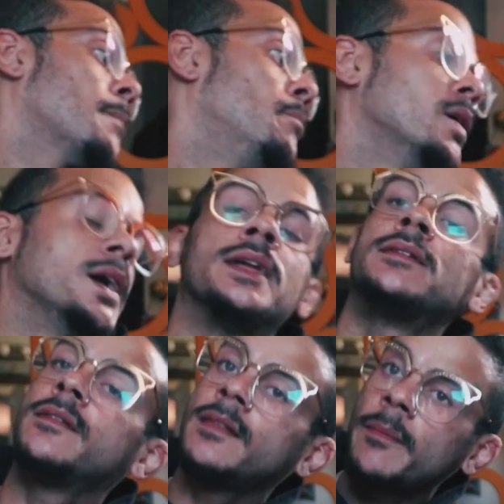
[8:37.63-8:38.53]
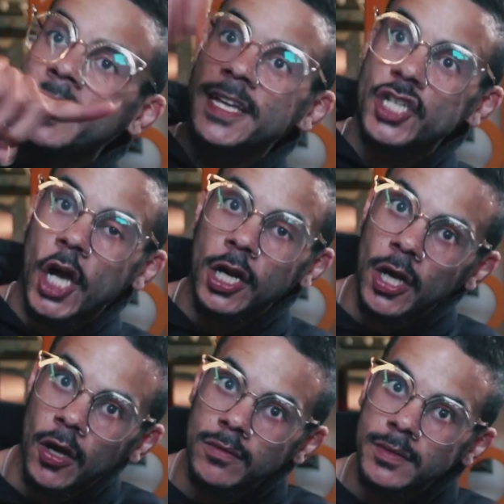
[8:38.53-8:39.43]
But let me let y'all
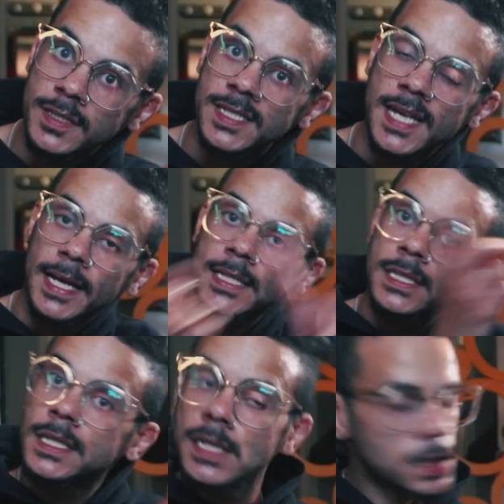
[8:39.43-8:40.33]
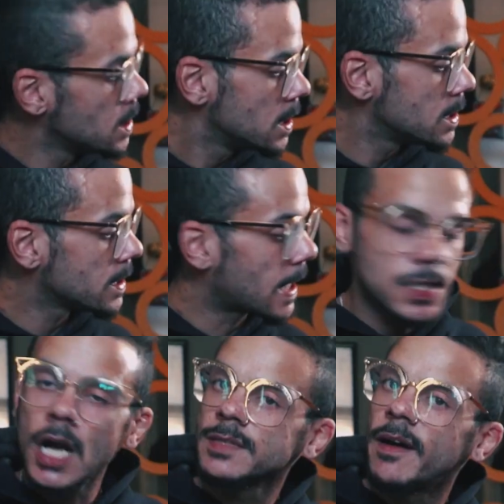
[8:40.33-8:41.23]
go, since I can gotta
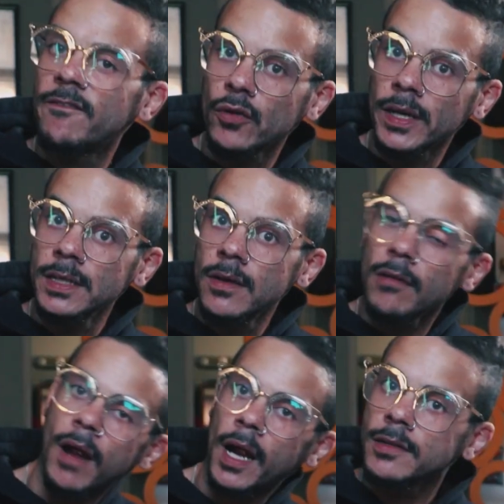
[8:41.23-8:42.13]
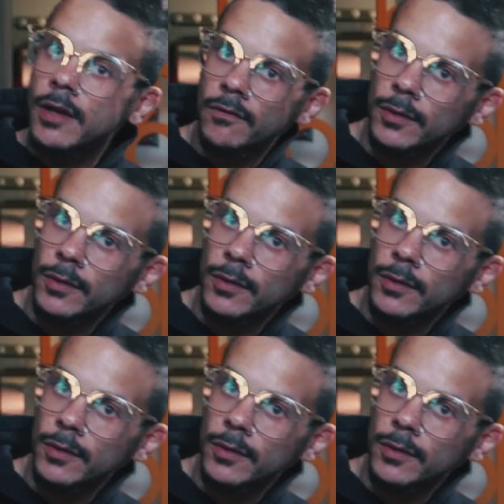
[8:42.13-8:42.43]
talk to my friend. I'm already,